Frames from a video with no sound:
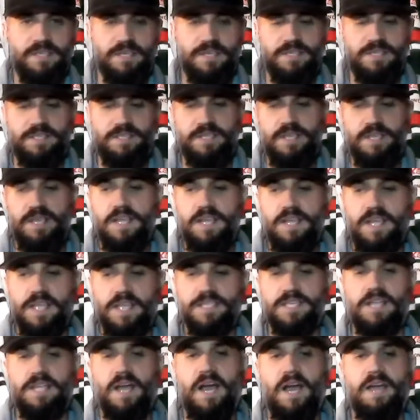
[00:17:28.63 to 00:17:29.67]
He's
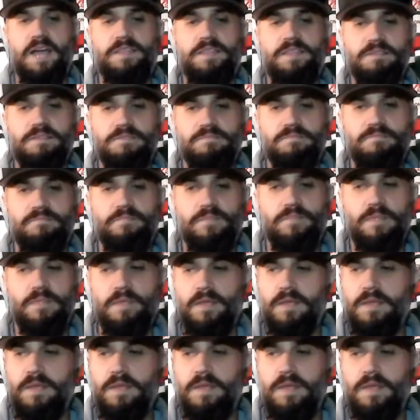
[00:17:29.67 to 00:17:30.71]
a guy that
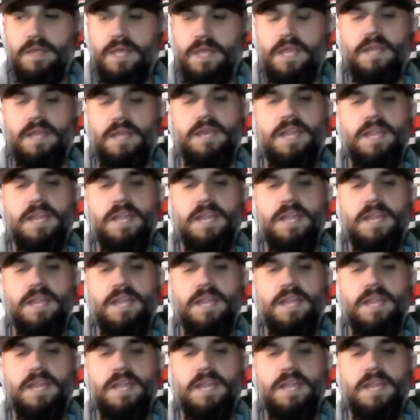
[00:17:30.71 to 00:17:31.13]
he